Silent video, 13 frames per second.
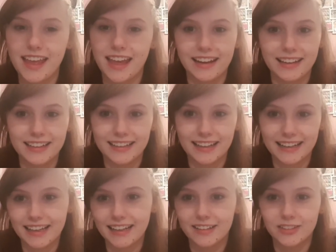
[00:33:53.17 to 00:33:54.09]
and
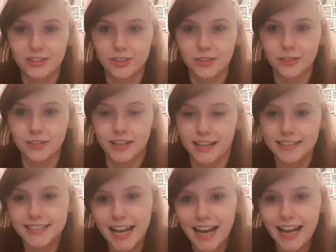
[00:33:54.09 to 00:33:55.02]
then he'll just go,
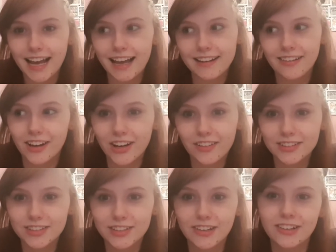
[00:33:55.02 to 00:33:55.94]
Dad, Holly
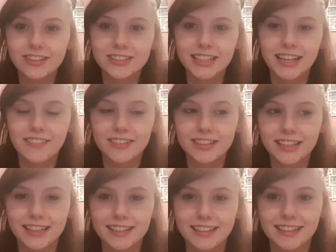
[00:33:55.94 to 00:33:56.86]
wants to talk to you, and I'm just
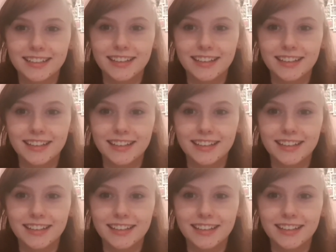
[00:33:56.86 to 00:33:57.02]
like,